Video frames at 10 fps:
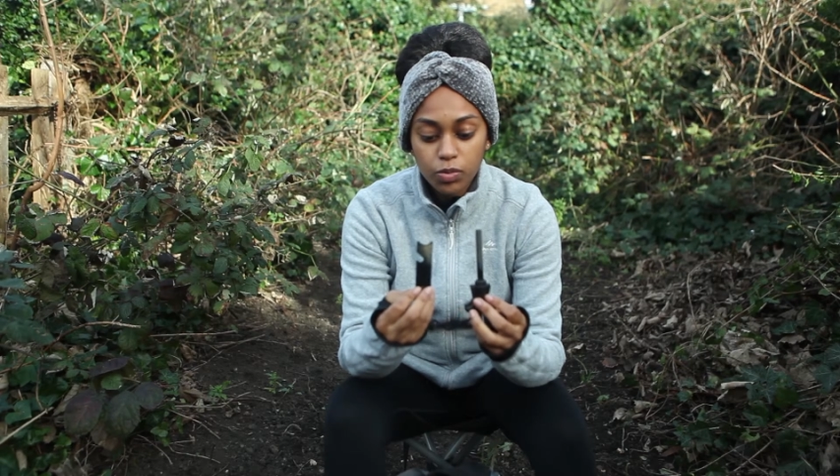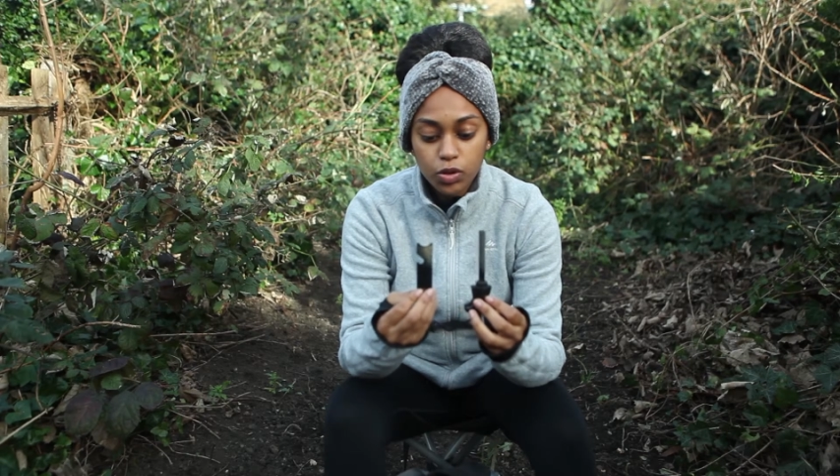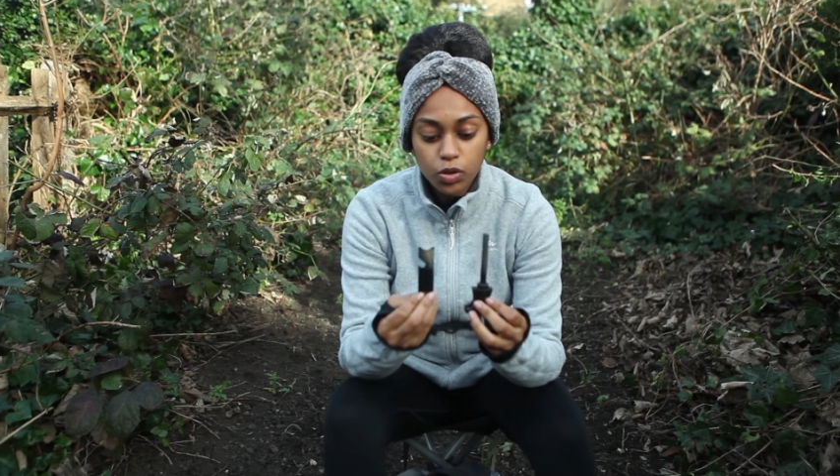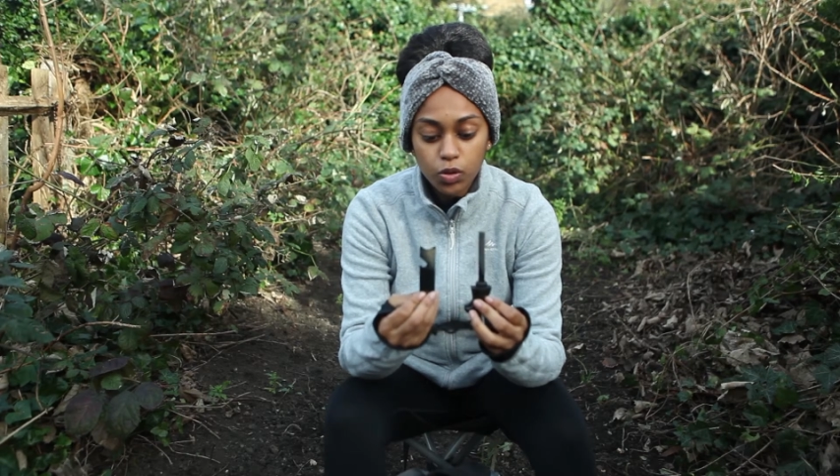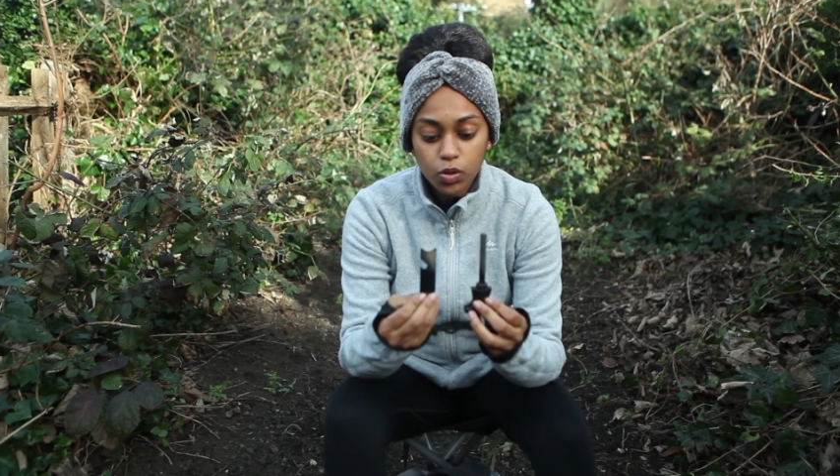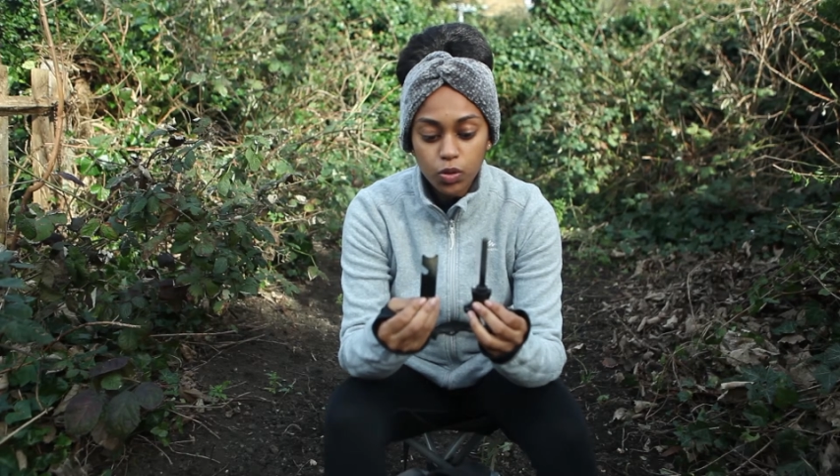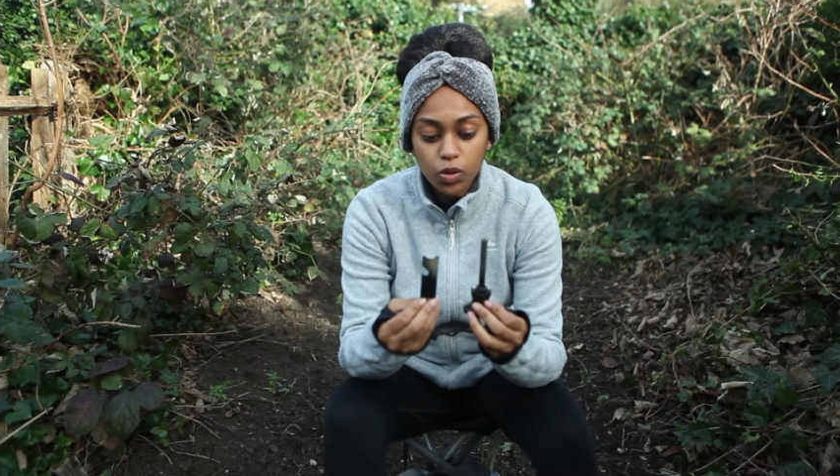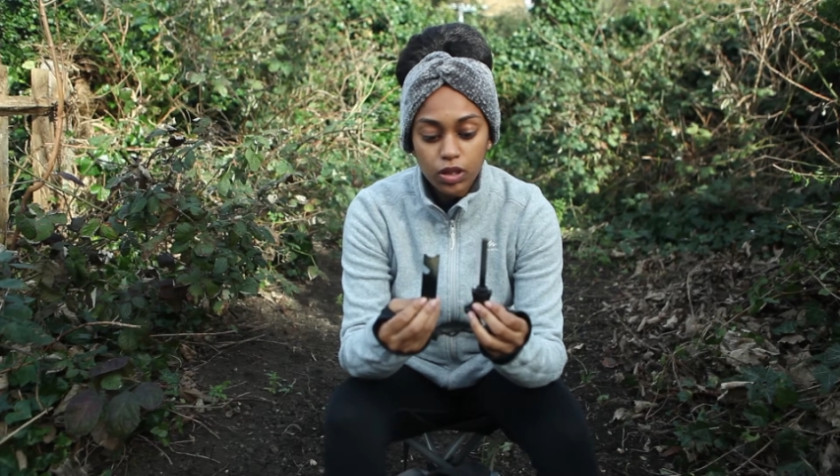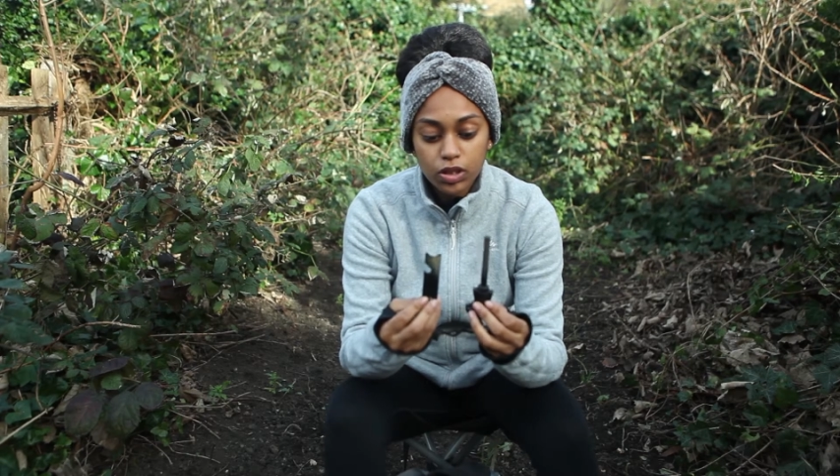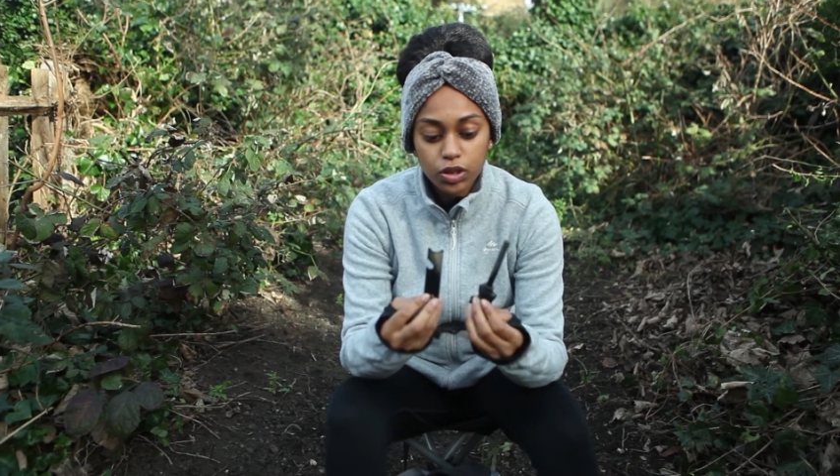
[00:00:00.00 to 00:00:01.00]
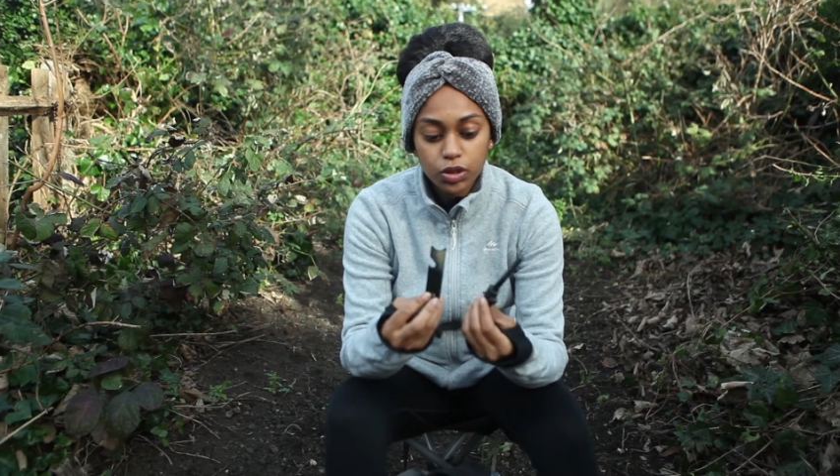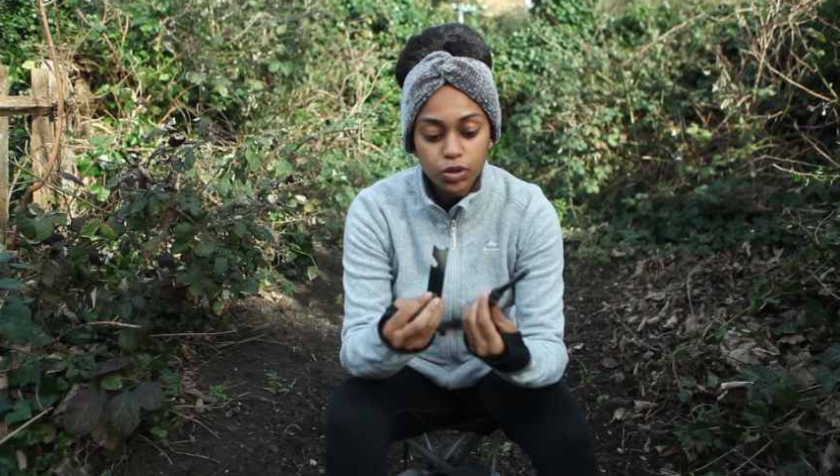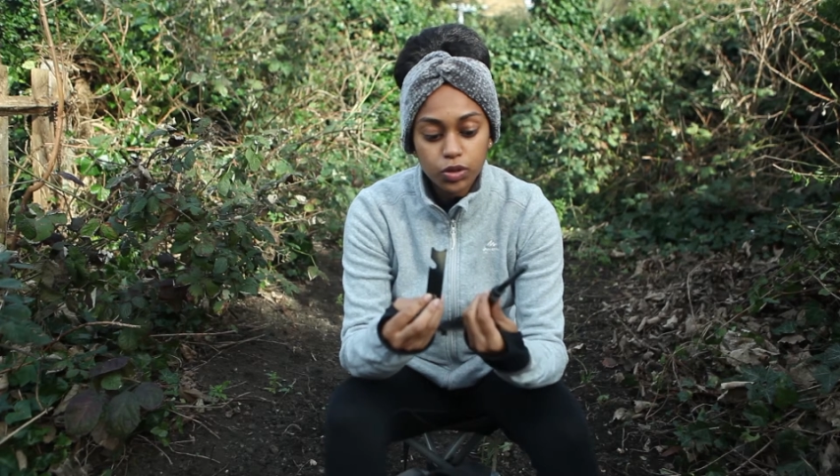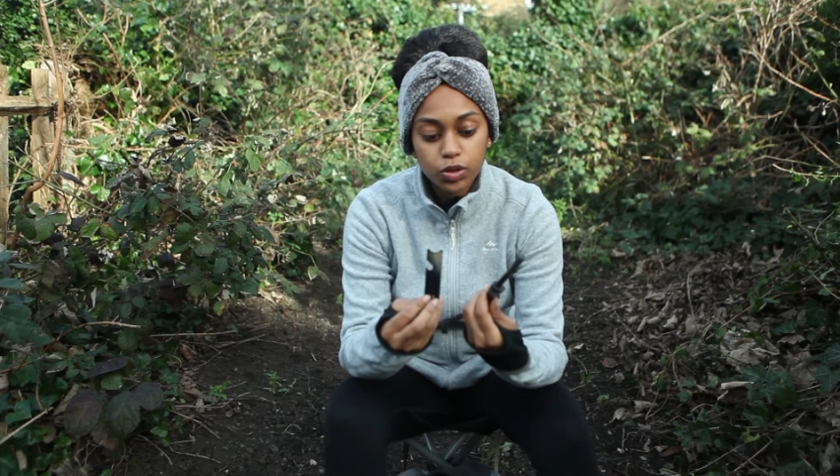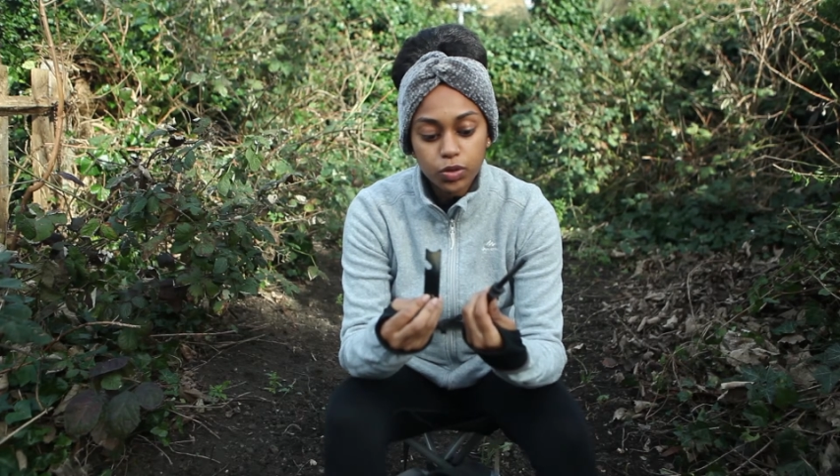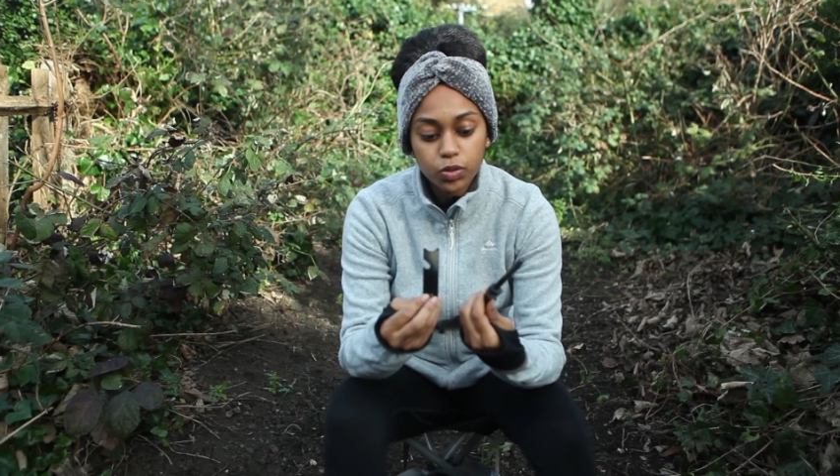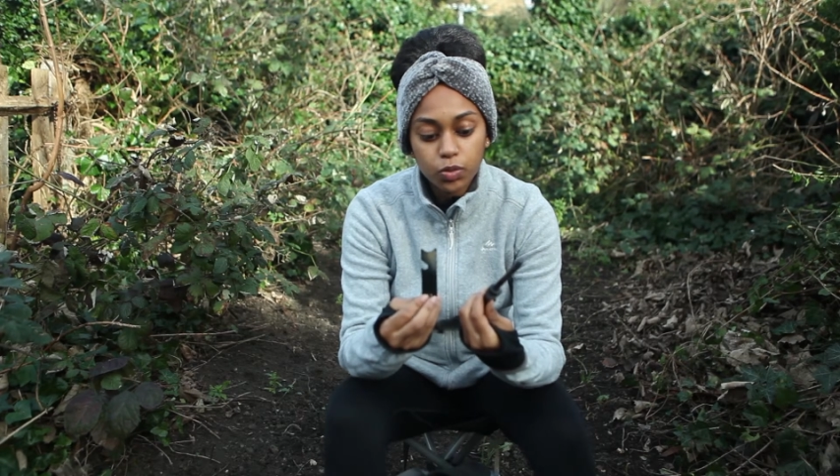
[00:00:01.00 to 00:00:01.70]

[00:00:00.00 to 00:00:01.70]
tool to use